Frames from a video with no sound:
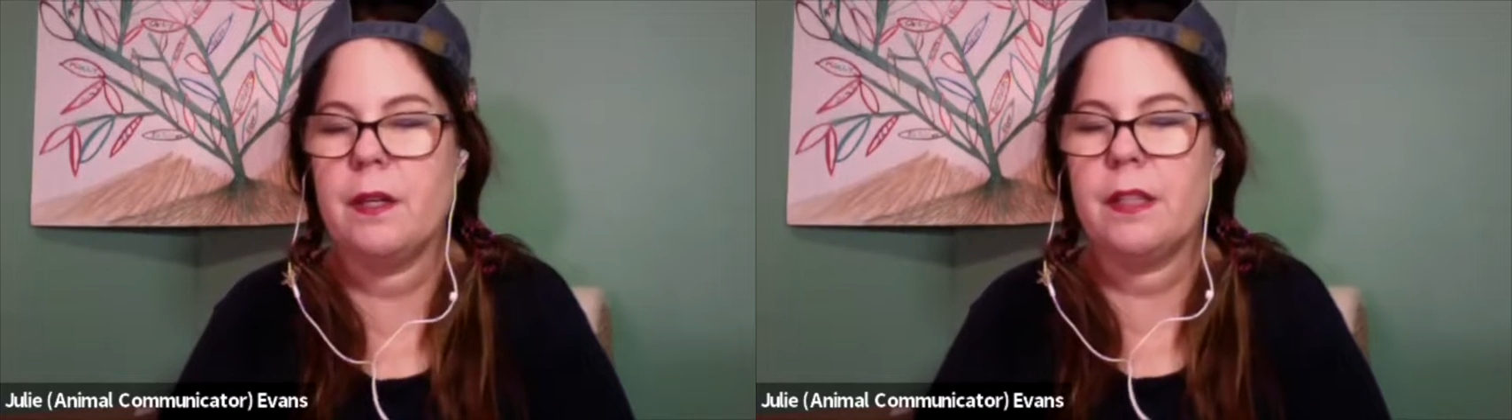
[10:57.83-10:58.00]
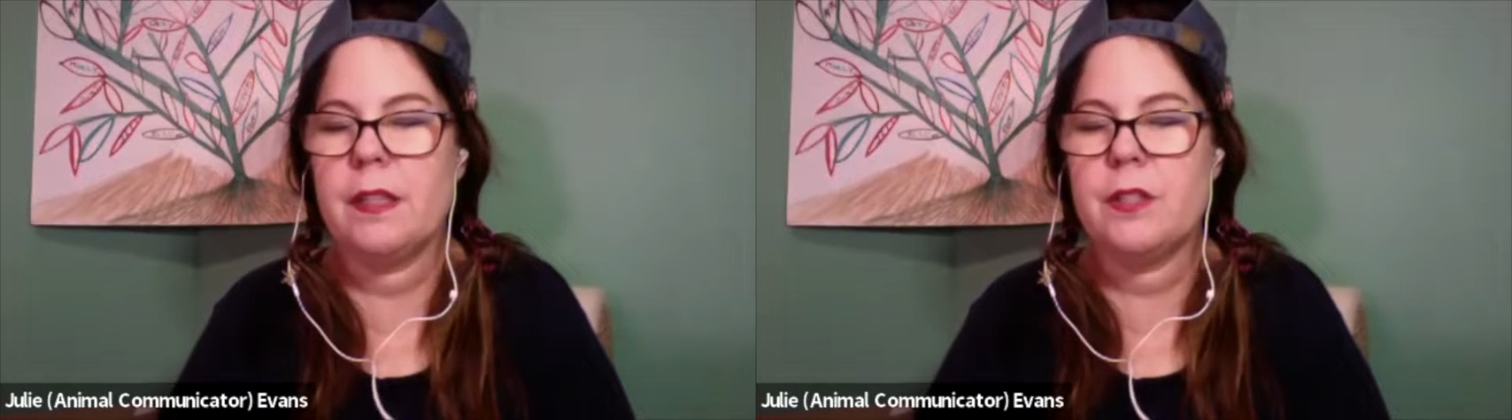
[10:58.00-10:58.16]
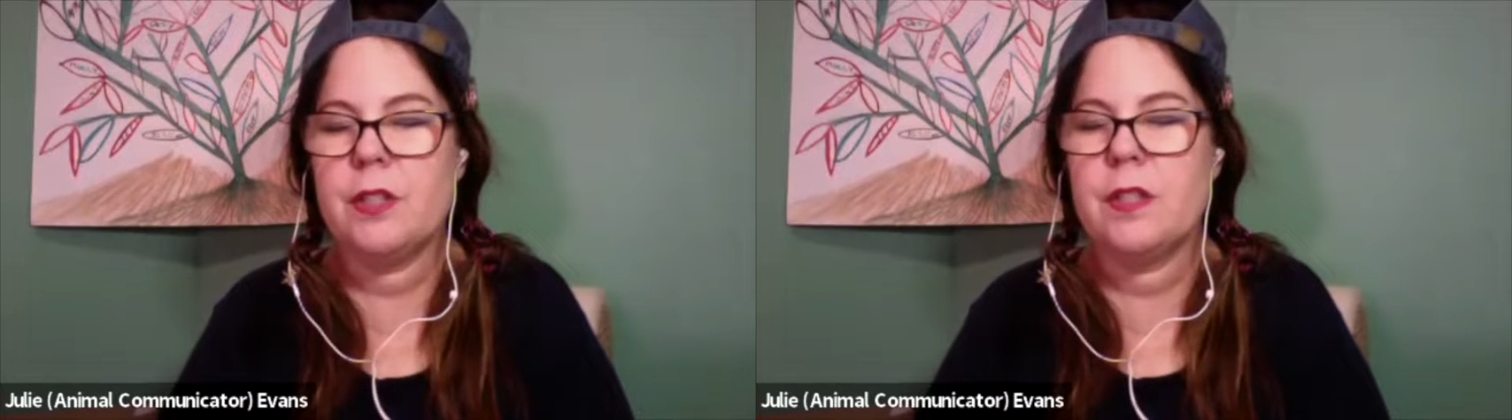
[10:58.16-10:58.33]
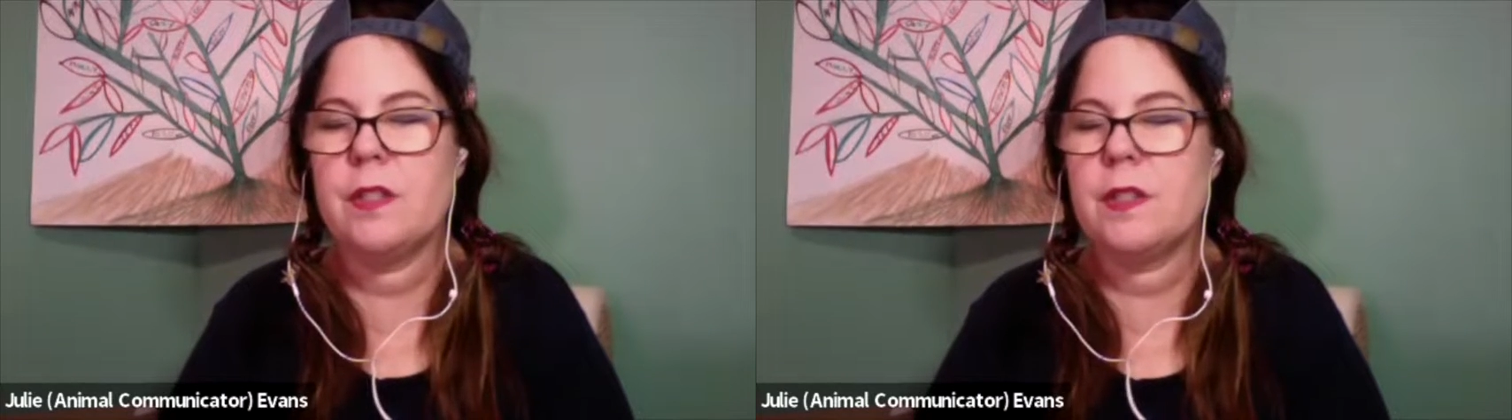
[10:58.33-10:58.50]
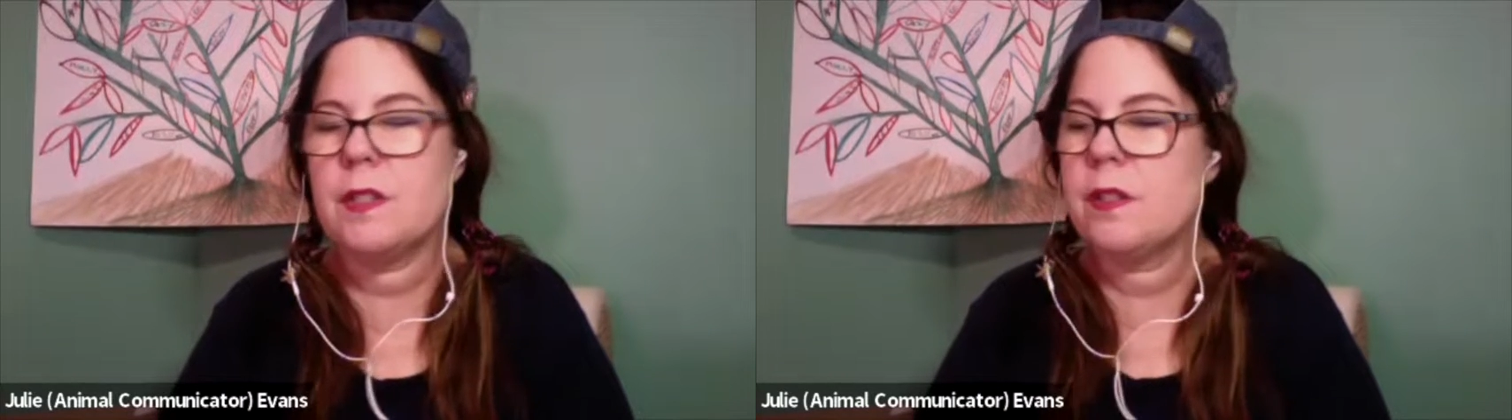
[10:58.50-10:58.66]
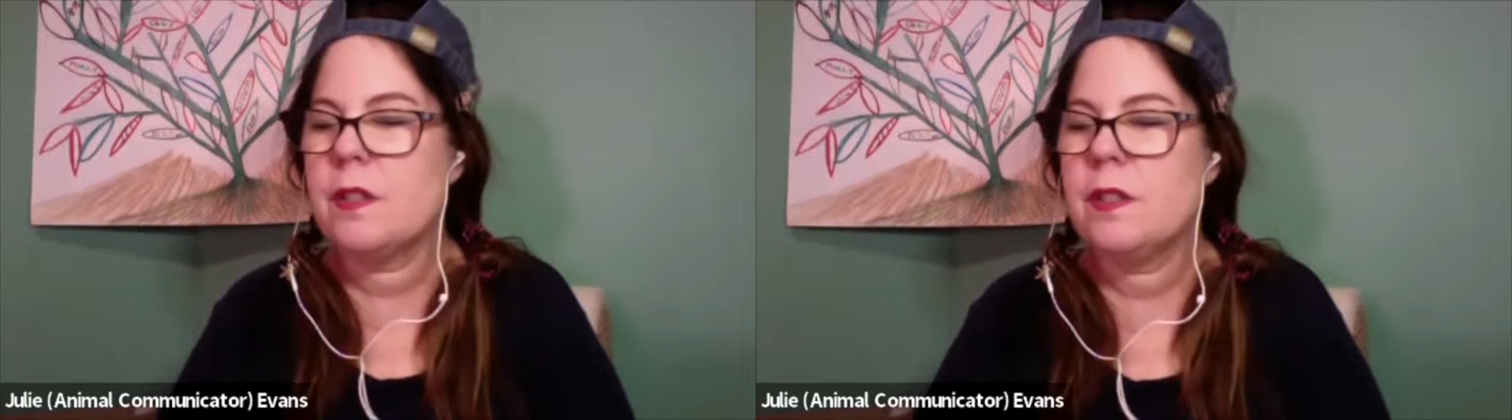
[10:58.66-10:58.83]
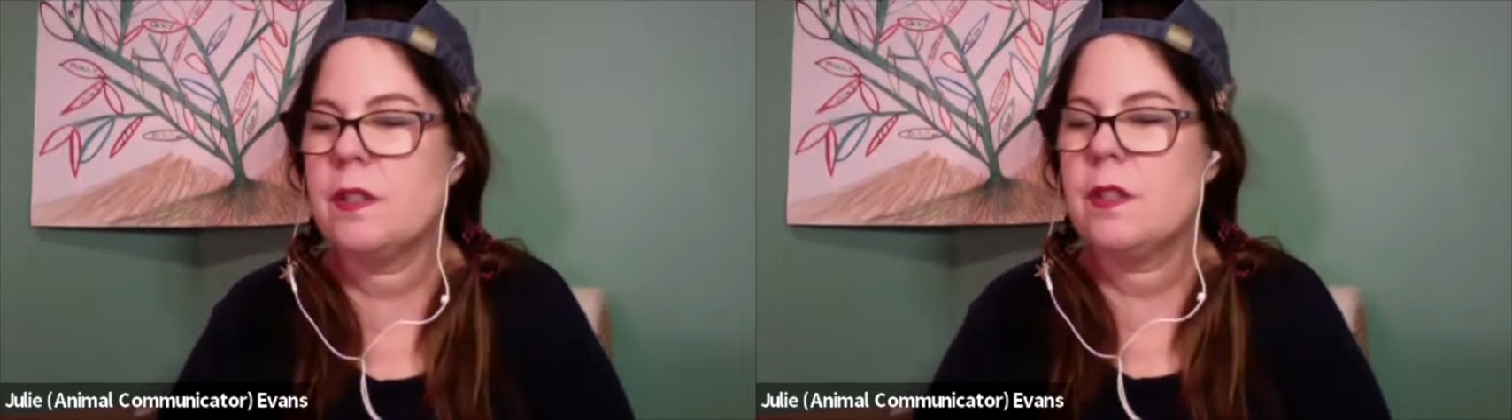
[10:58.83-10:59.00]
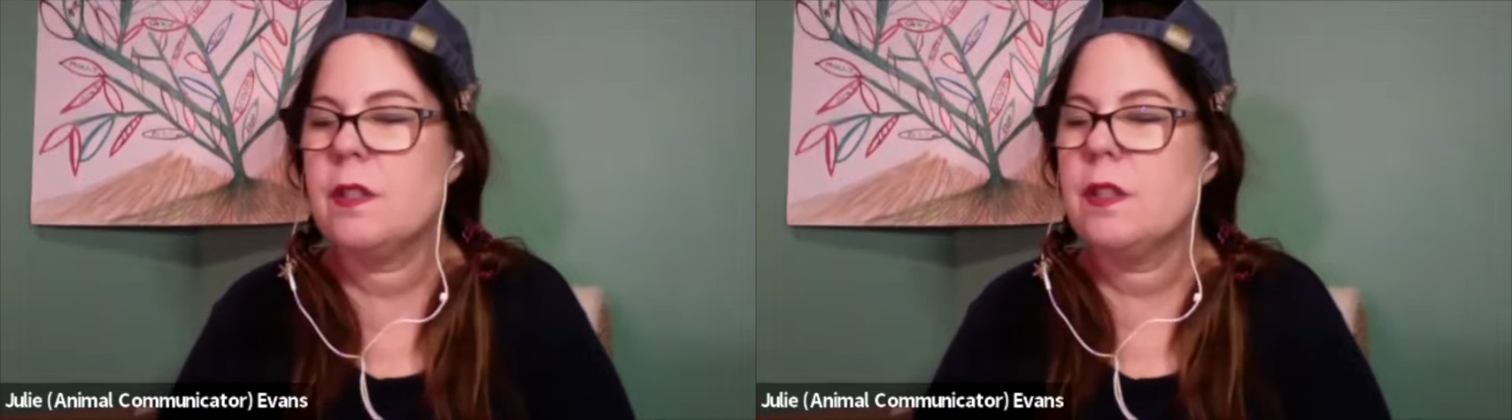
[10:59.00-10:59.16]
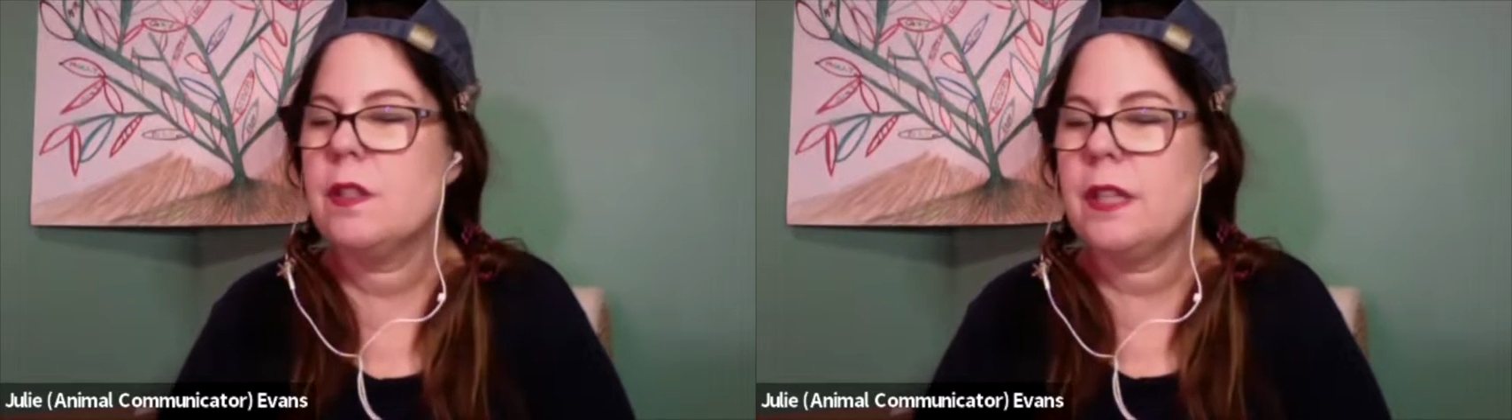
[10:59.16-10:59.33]
Like, she's
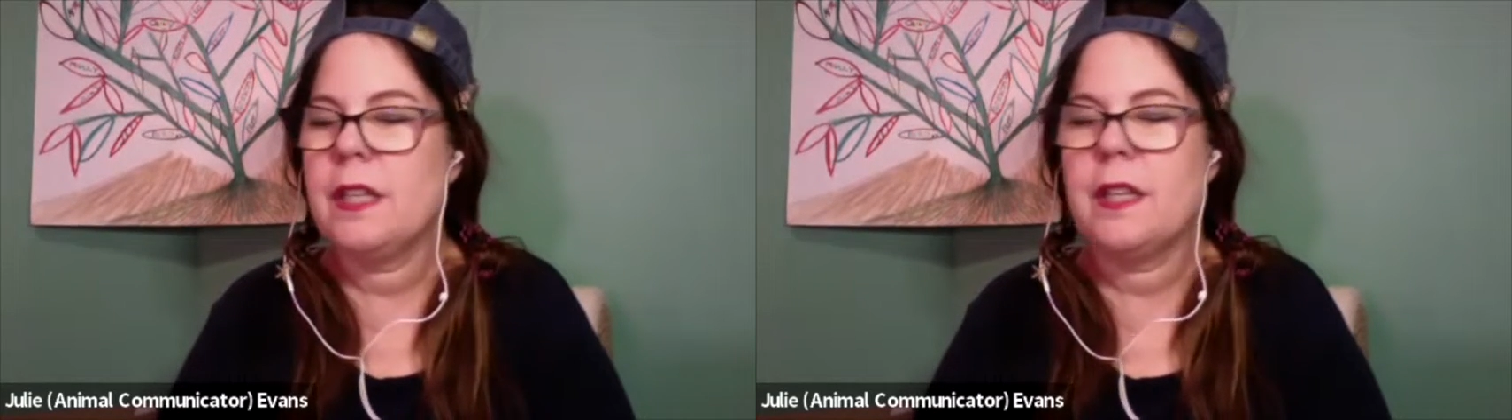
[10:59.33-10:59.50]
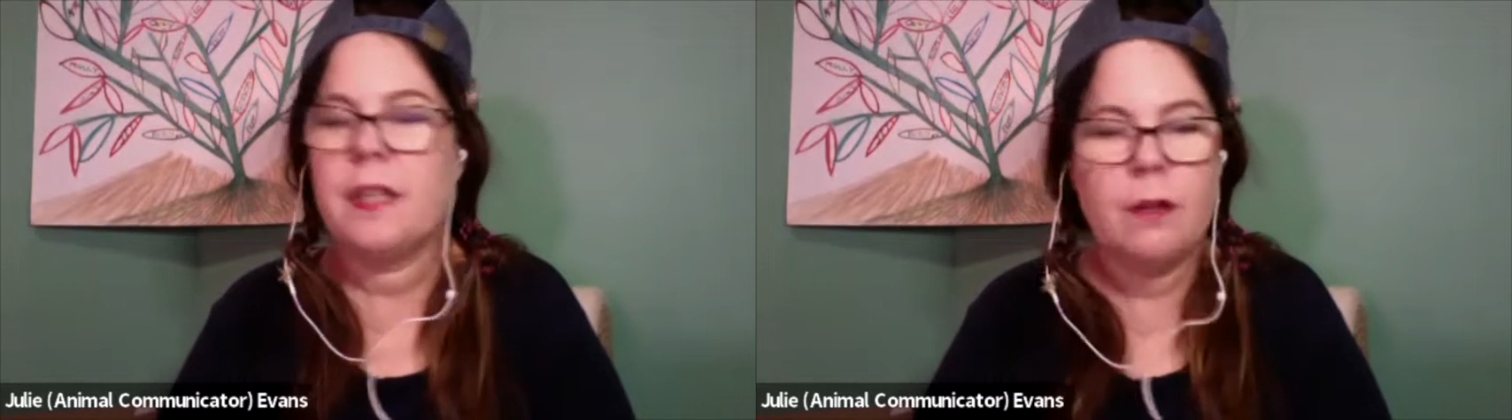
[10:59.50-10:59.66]
like,